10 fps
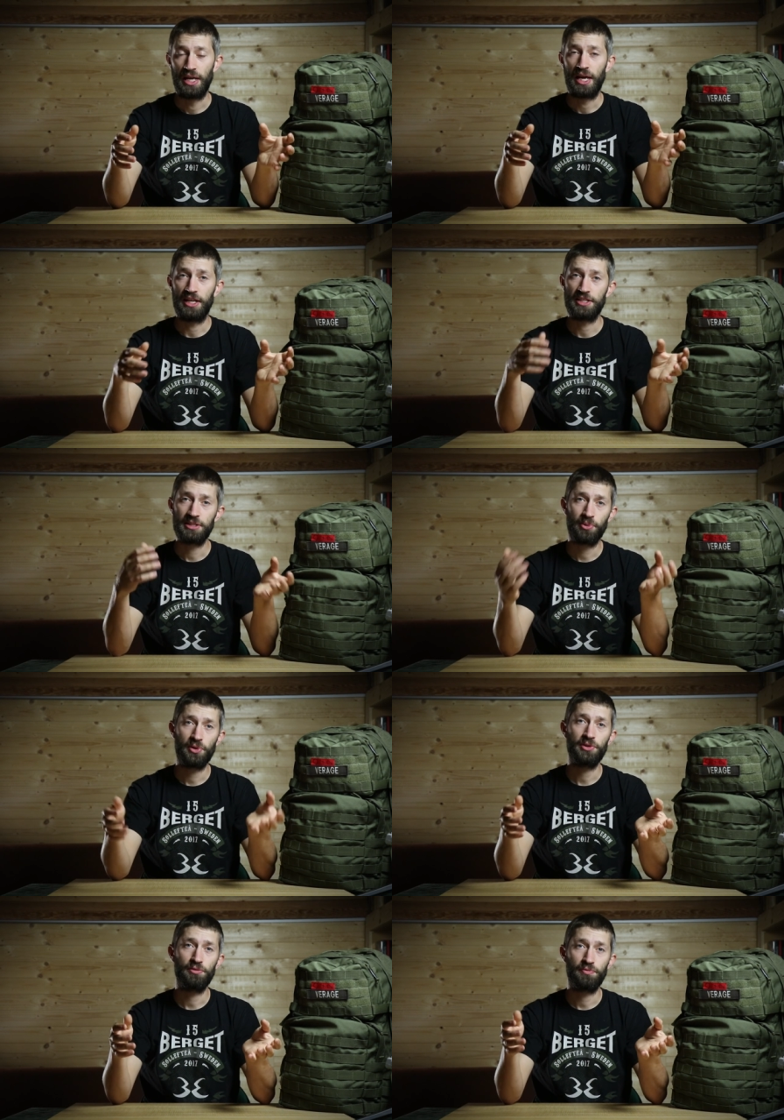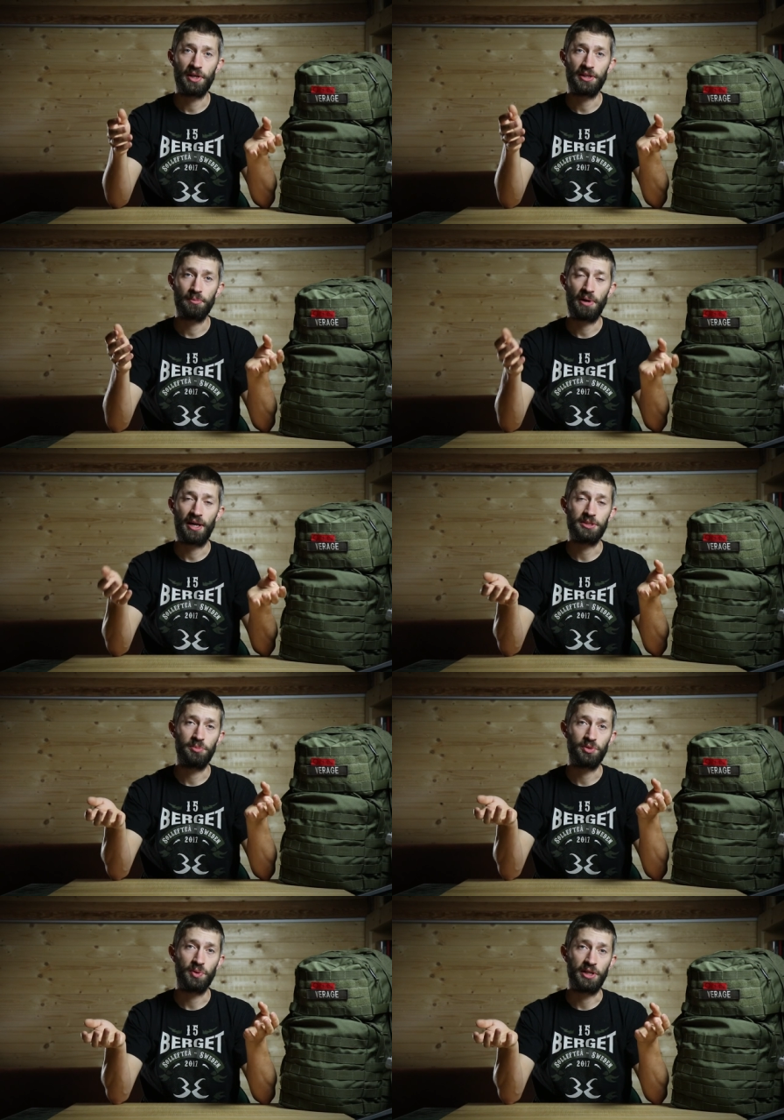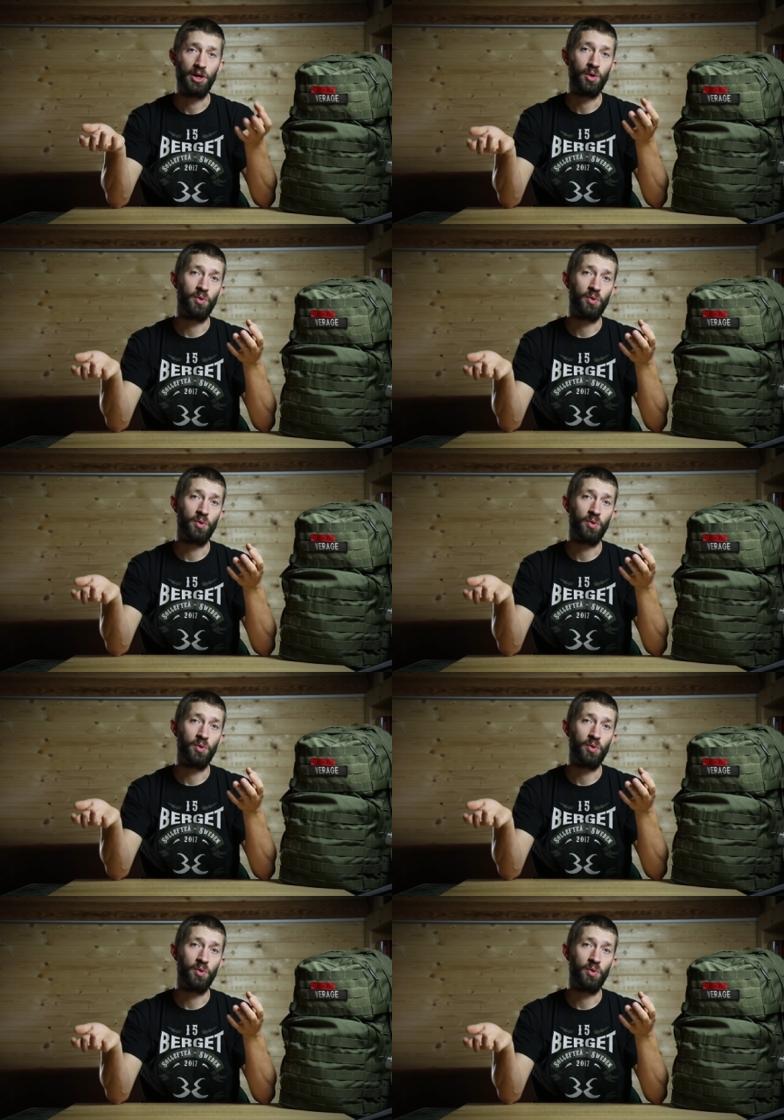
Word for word: and it's important to find the balance between